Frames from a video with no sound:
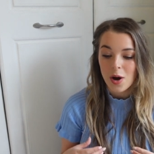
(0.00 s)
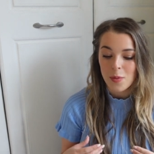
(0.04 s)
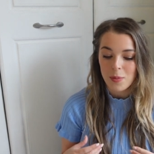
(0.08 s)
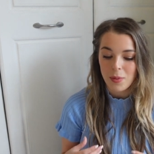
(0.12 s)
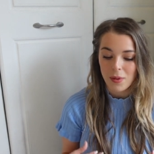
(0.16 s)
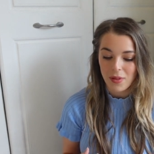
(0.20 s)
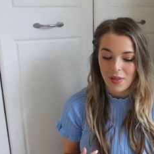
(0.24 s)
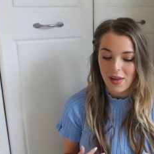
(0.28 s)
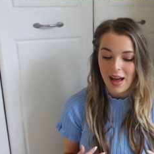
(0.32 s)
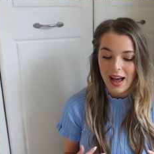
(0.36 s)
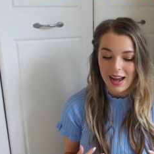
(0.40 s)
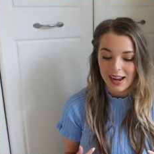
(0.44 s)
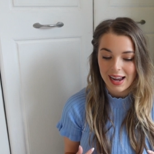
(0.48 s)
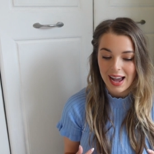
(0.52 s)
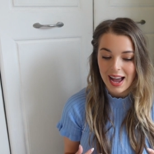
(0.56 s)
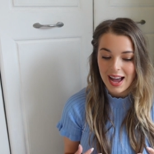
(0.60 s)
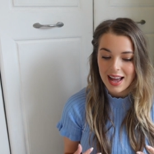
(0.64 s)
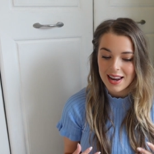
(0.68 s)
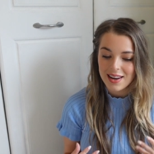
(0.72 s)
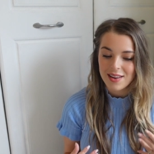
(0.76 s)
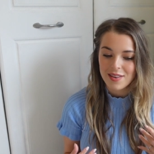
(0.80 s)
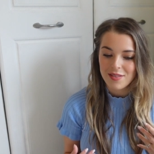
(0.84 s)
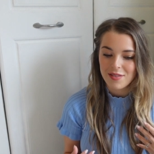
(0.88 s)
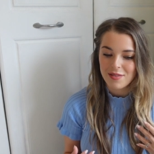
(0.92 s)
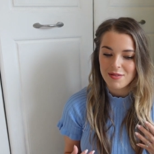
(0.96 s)
But that
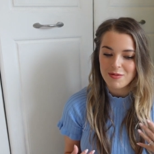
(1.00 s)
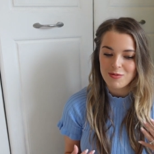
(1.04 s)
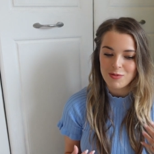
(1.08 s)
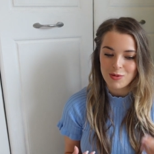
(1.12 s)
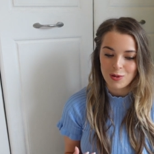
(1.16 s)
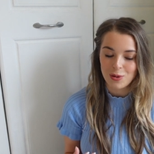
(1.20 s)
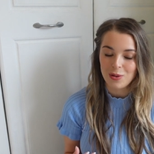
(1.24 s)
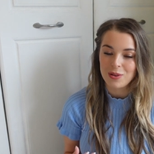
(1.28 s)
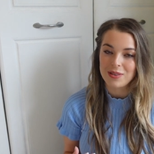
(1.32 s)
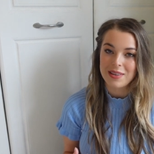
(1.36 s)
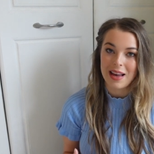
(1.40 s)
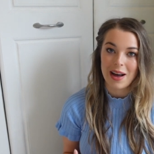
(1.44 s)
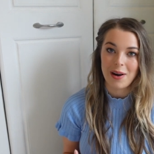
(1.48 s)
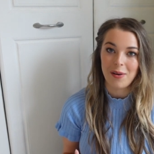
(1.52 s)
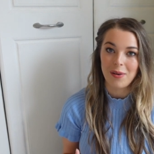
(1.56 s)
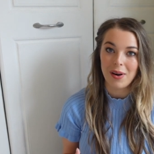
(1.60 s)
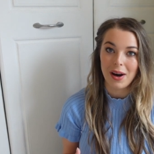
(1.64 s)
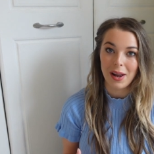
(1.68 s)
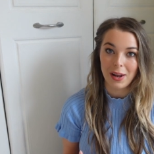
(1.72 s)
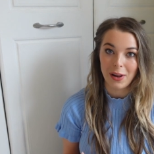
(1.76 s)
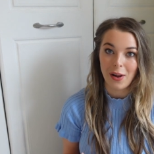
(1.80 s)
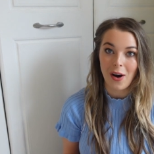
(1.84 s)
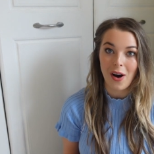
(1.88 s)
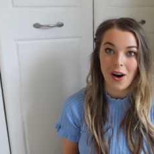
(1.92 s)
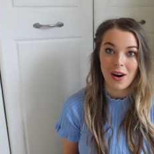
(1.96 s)
kind of rules out
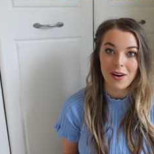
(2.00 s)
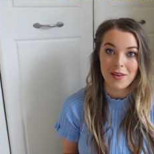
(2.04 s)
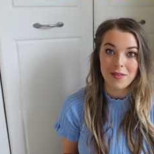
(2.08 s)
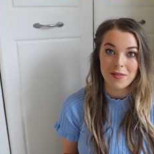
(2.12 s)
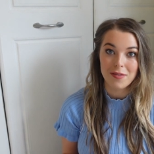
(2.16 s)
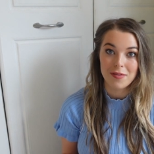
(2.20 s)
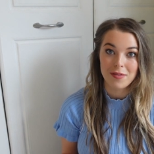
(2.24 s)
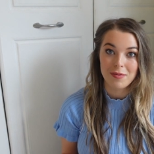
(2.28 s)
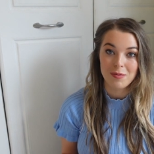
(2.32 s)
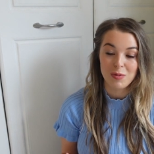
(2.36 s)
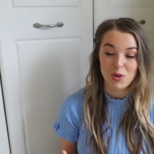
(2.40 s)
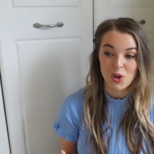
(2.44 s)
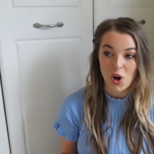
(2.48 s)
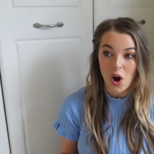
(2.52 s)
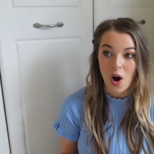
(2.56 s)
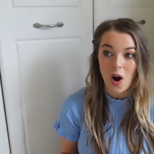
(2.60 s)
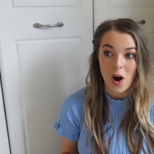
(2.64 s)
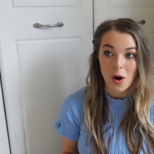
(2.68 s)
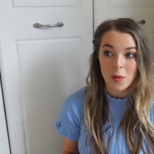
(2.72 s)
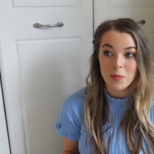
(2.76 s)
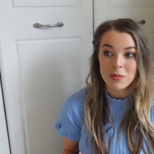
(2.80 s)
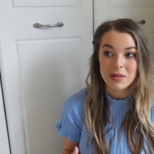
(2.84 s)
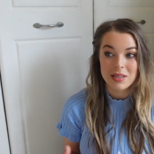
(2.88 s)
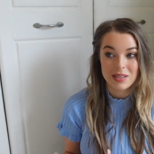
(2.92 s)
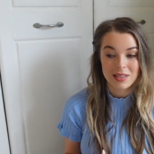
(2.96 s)
a lot of
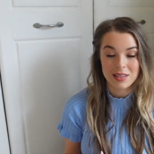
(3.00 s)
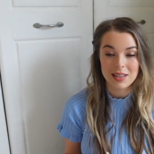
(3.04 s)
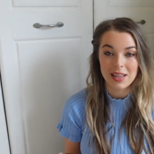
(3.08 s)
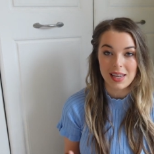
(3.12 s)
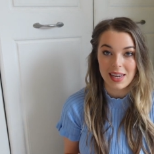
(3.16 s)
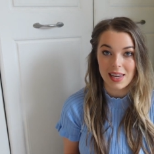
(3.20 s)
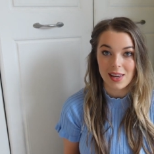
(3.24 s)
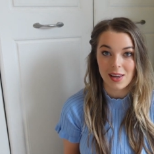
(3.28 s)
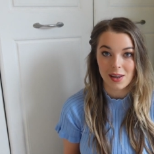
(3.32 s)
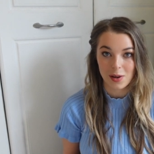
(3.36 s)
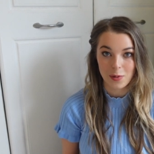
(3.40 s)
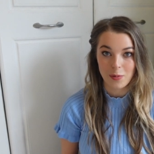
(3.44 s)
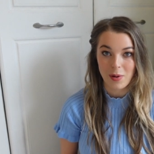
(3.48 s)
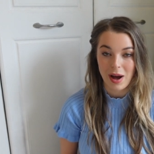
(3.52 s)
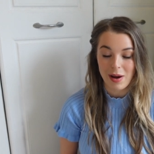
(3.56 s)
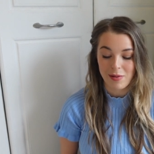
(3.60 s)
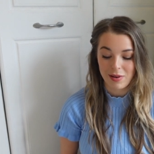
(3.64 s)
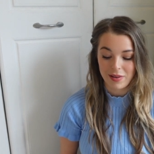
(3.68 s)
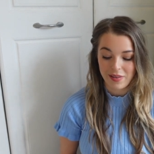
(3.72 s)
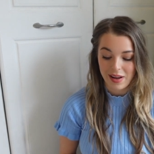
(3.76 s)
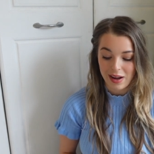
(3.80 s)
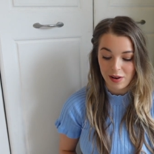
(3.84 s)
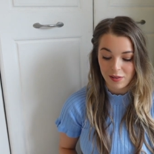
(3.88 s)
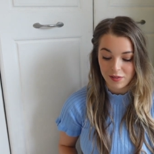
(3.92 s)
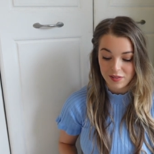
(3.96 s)
tops that you can wear
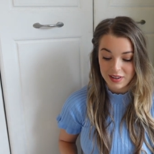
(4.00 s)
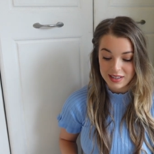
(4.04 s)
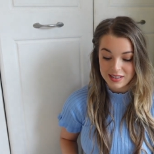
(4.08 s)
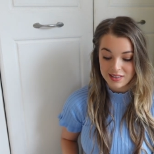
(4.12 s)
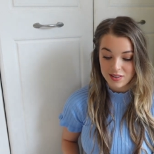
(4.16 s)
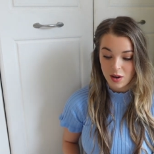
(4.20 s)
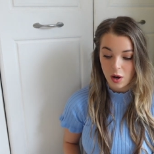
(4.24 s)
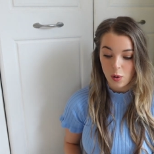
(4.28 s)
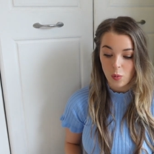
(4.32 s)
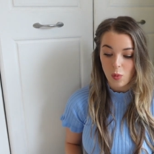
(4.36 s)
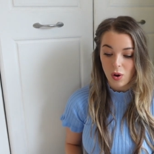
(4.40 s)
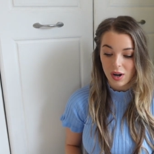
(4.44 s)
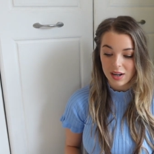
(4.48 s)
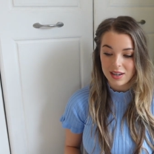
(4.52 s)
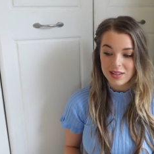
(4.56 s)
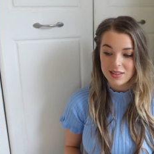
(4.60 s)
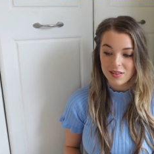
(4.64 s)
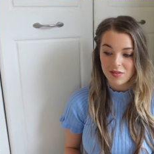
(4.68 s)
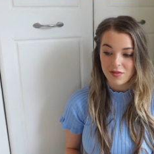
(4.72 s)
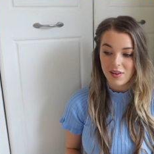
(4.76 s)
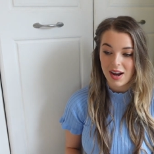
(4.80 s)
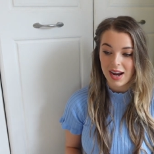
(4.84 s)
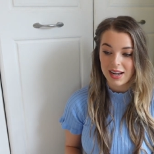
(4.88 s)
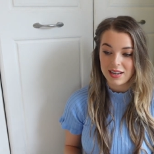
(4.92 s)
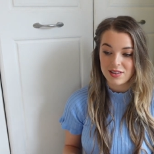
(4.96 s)
with outfits. So I wanted to
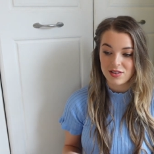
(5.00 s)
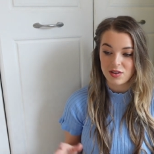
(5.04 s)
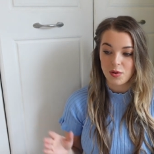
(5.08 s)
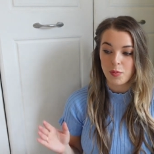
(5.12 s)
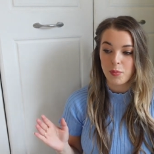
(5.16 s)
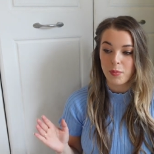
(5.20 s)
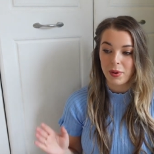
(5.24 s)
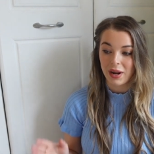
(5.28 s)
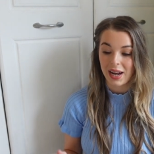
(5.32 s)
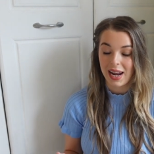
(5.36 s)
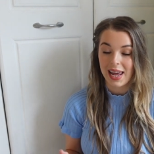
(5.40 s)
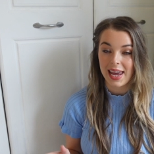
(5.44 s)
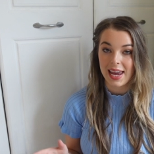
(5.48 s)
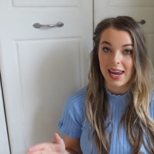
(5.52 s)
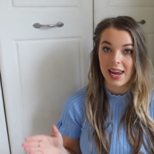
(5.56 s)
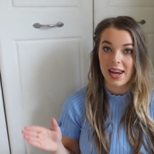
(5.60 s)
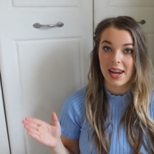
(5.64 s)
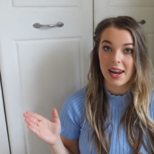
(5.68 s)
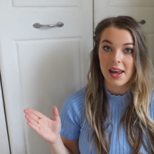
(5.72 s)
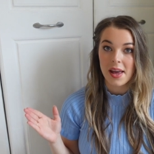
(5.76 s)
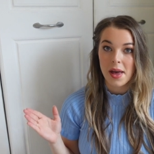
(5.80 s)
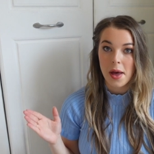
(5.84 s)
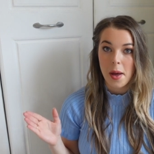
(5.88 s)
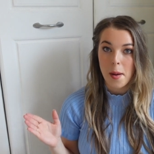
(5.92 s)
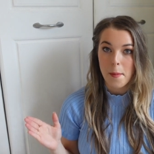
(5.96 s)
find some
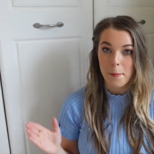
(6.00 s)
plain